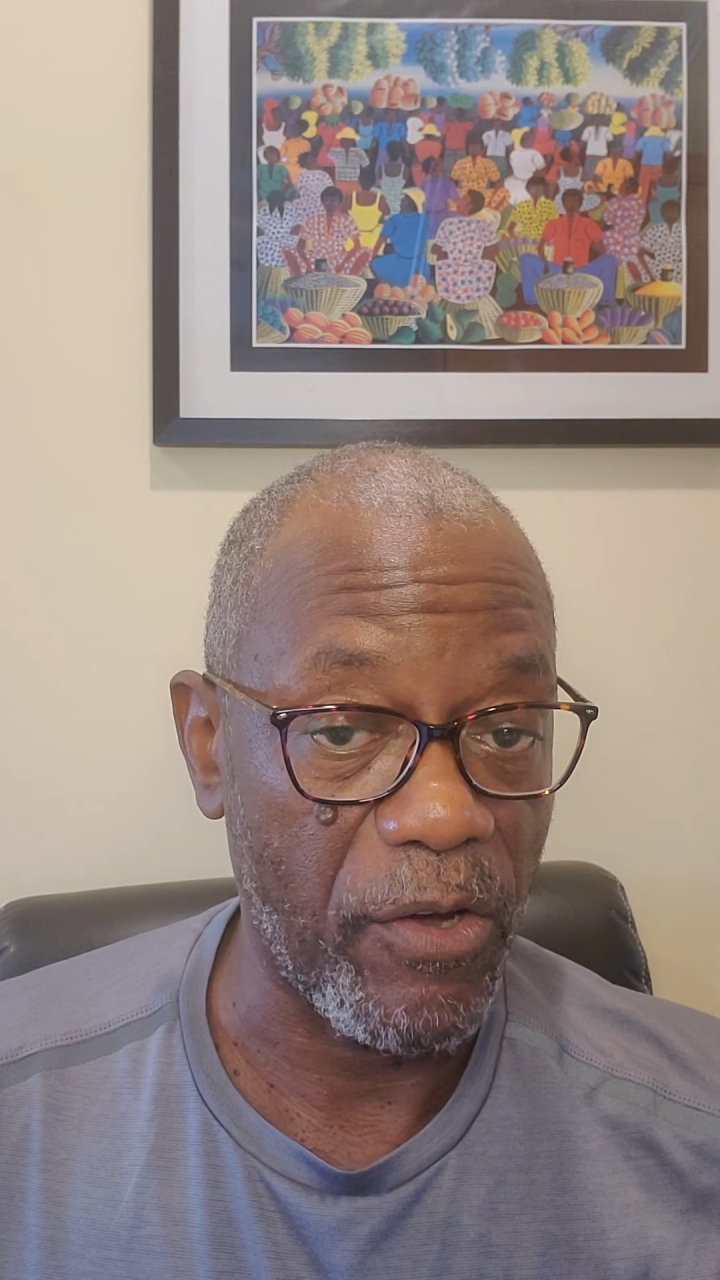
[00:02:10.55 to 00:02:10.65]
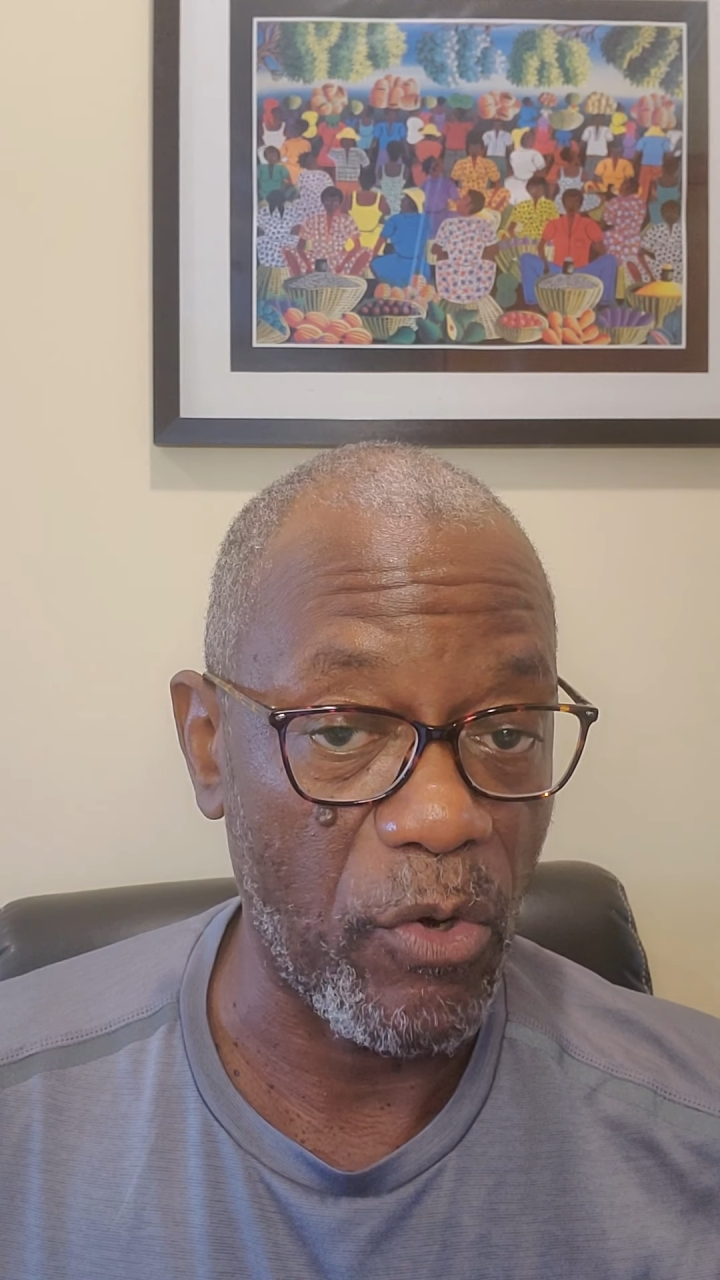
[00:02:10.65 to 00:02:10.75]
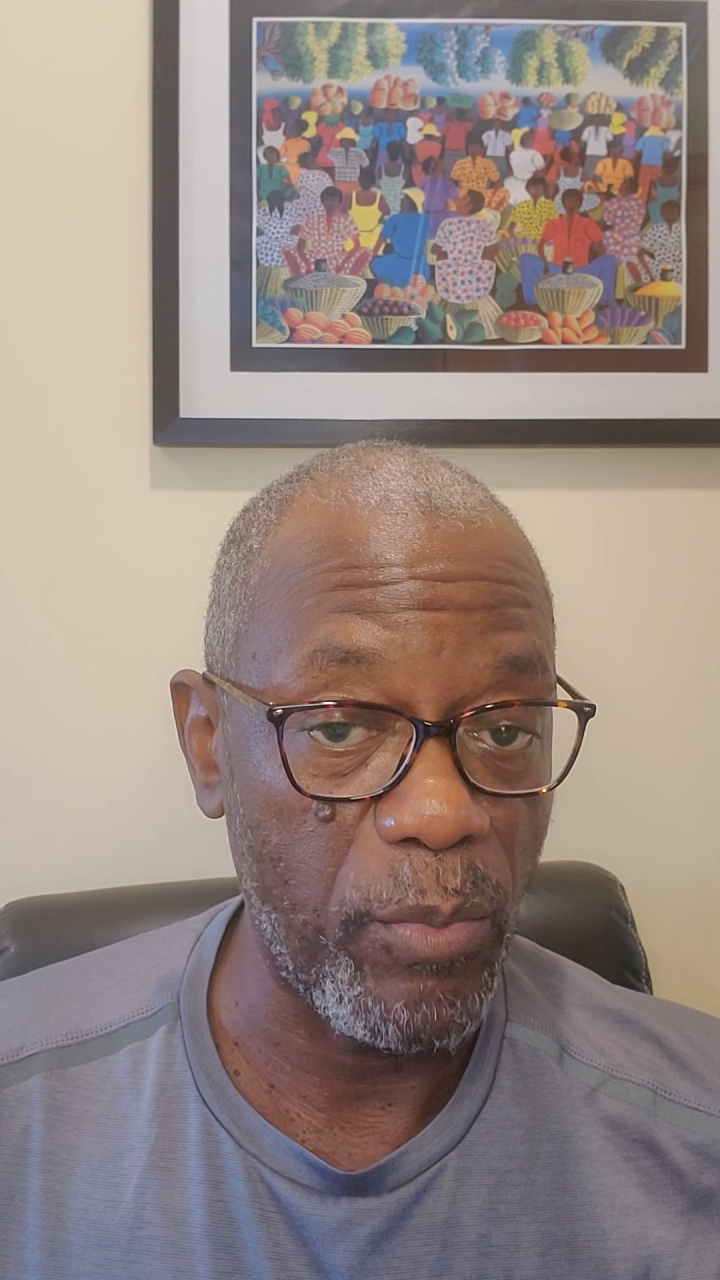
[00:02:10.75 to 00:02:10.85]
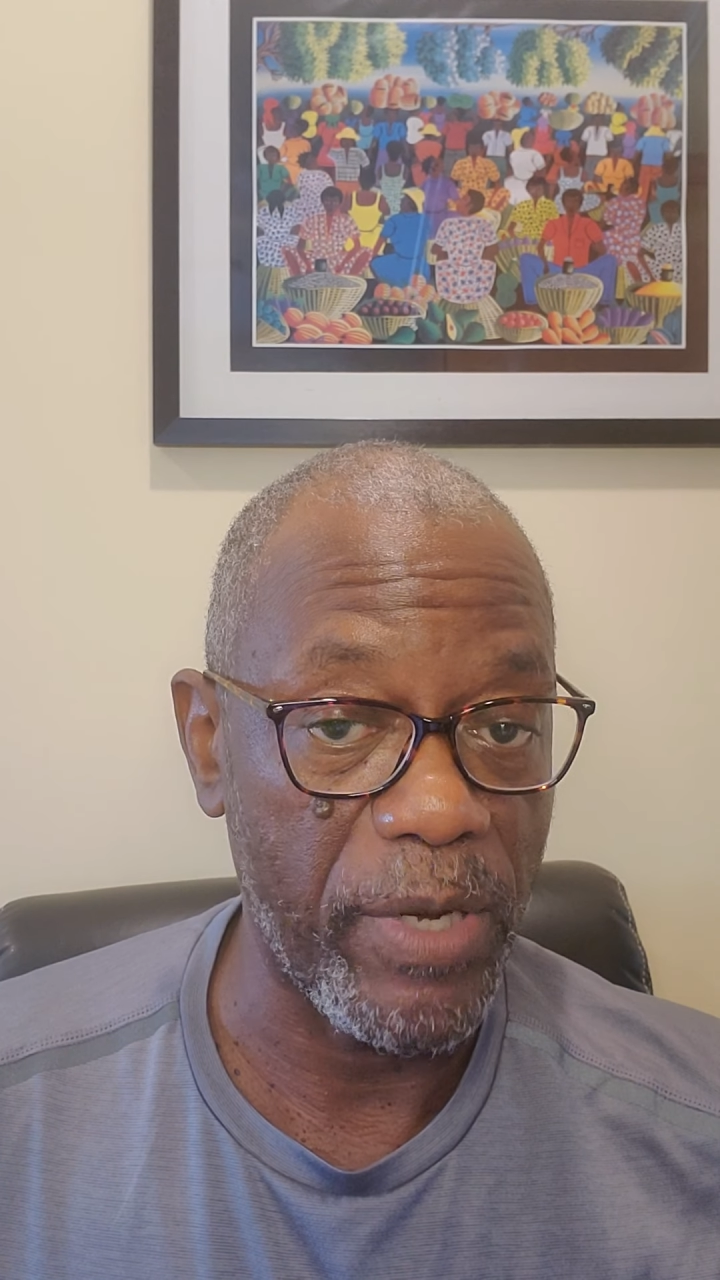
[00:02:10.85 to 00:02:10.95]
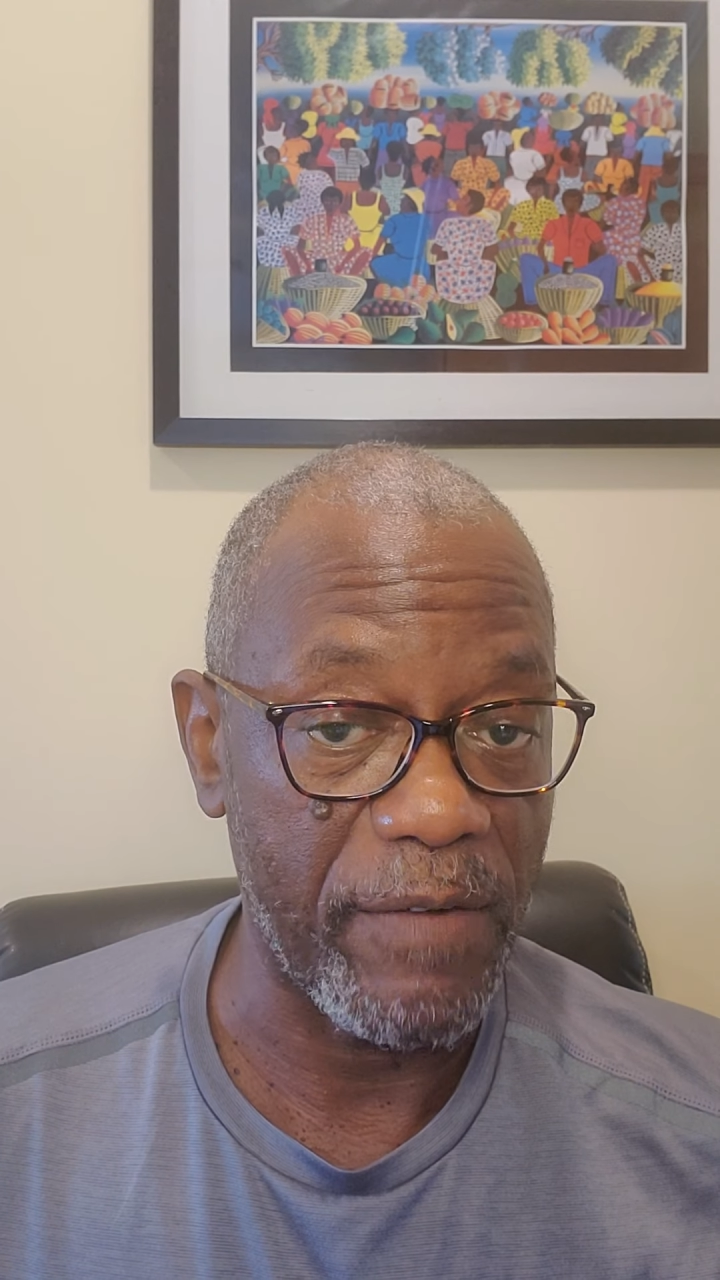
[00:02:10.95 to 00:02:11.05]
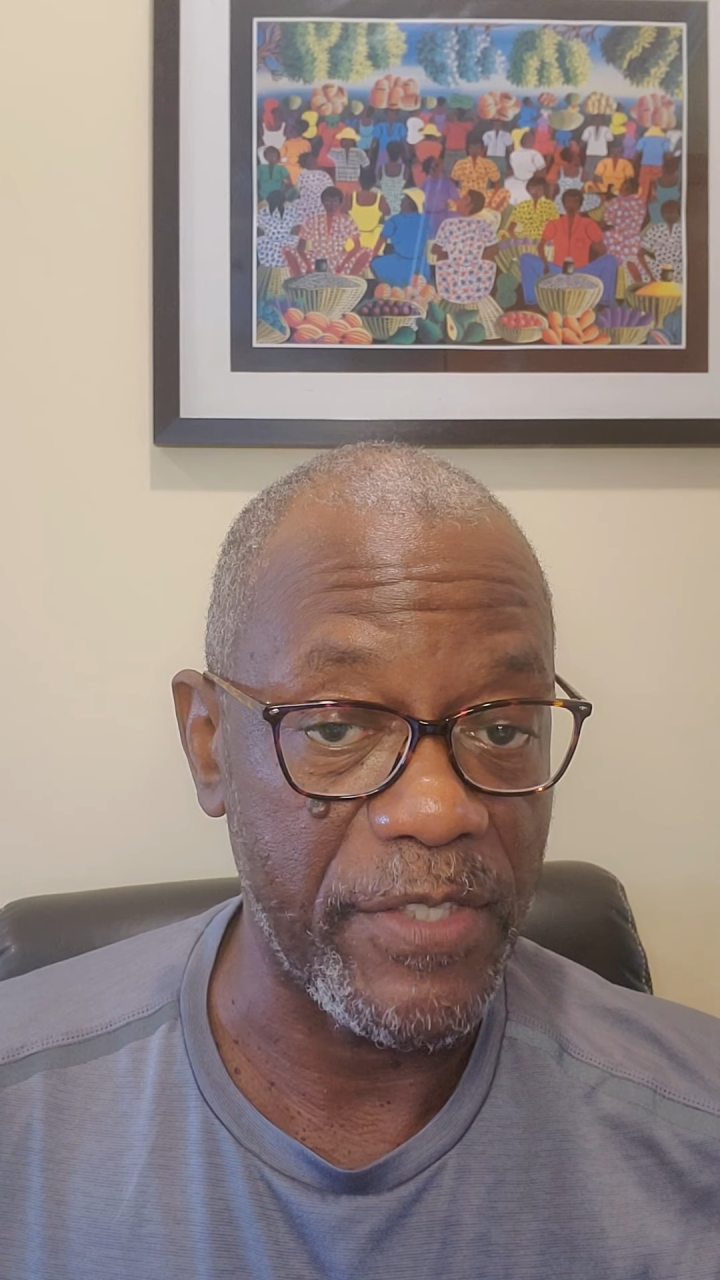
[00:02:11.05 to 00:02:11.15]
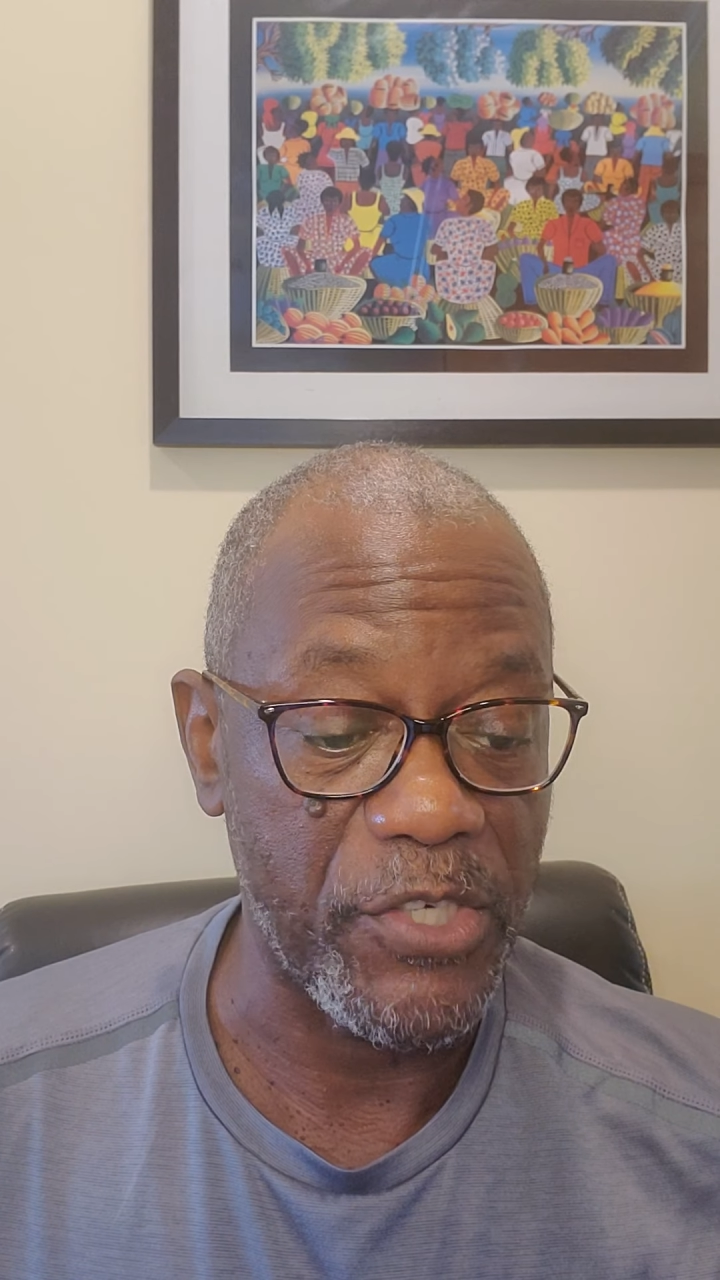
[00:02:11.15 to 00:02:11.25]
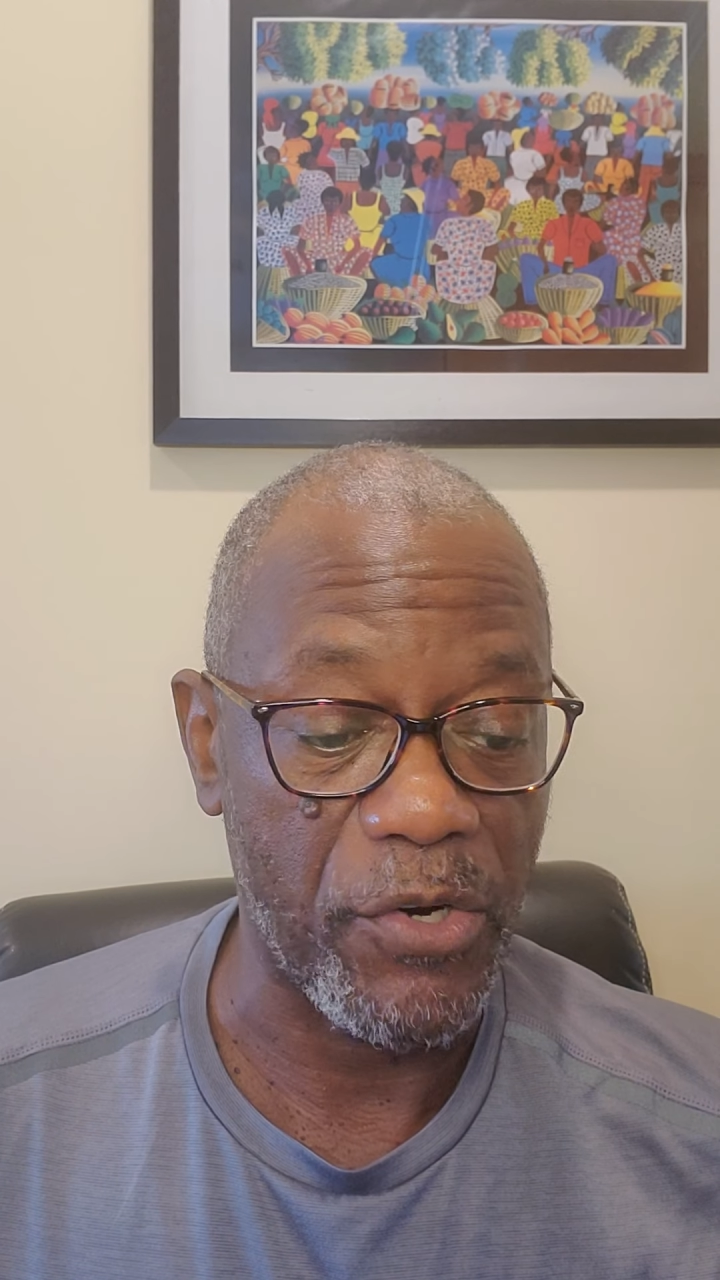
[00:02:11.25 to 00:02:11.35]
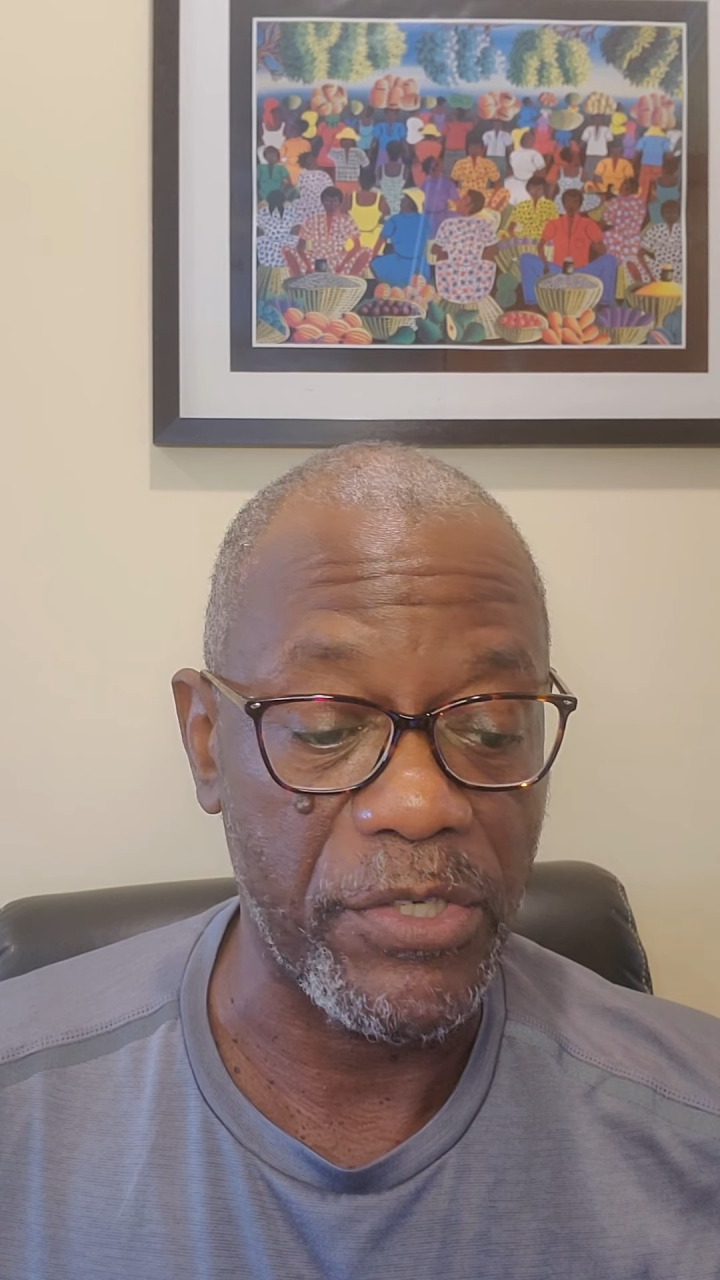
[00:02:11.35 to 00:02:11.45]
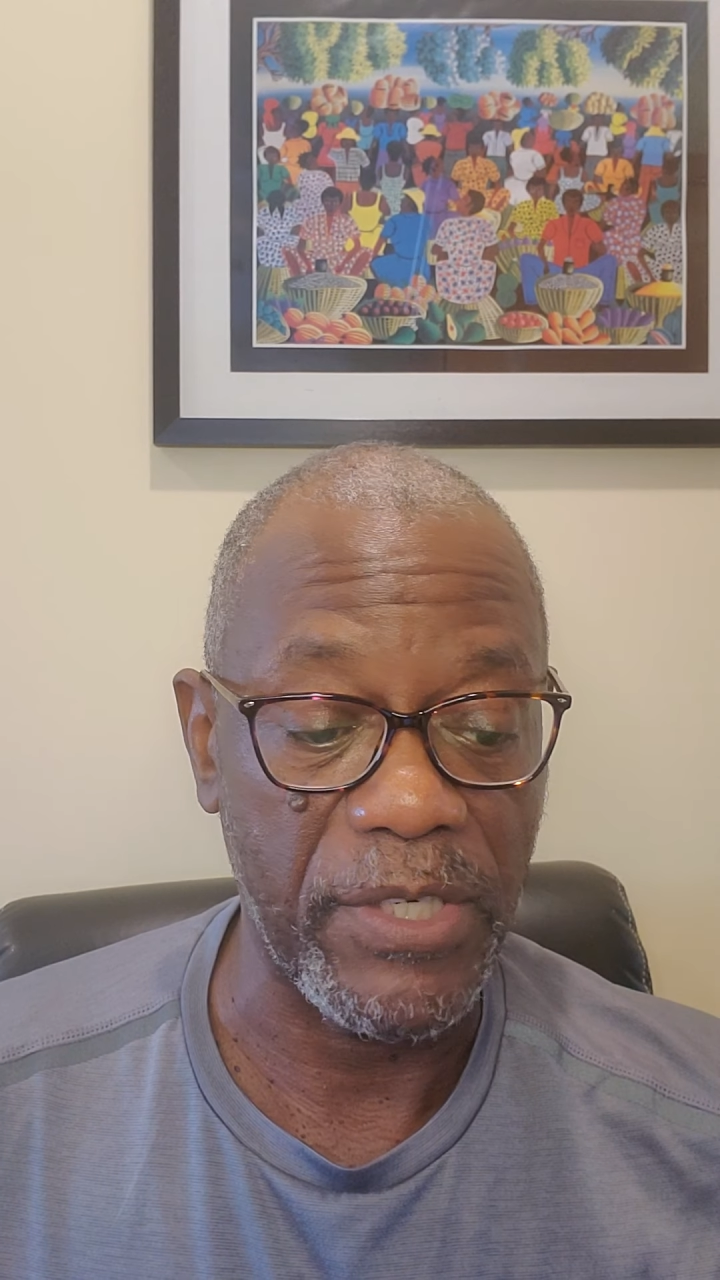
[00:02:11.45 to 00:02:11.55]
hope of
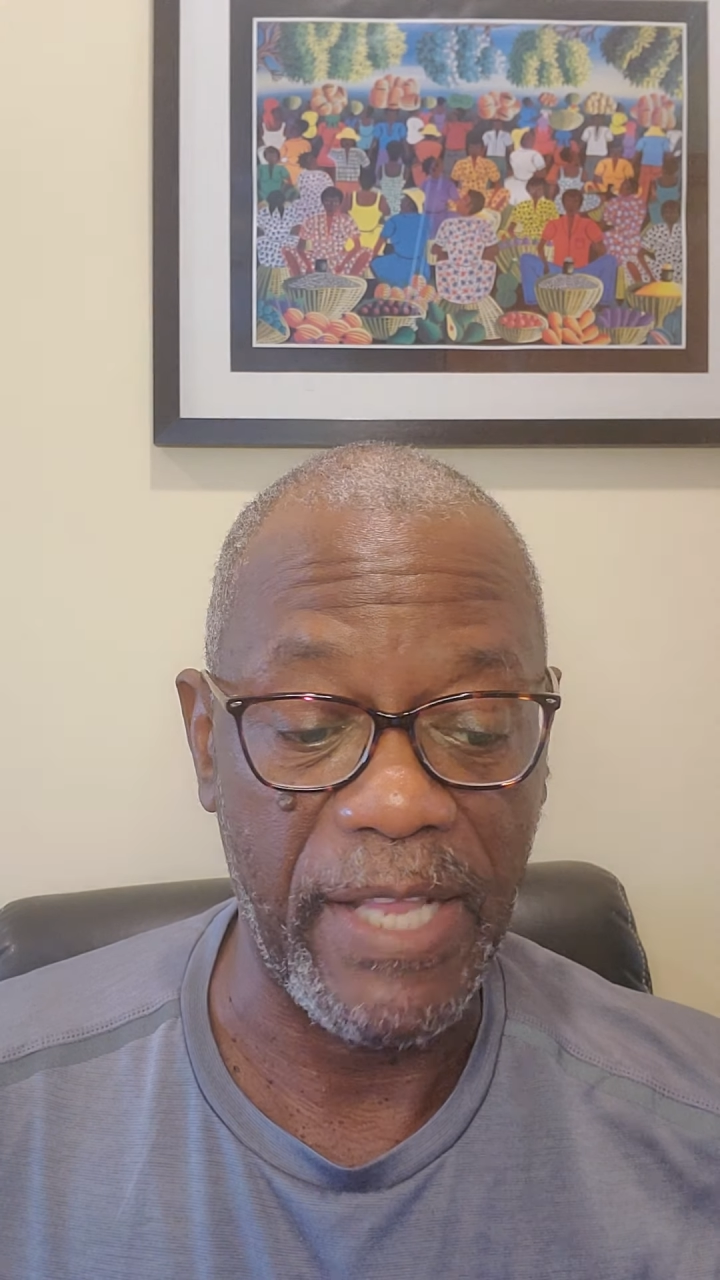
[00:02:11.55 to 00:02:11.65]
eternal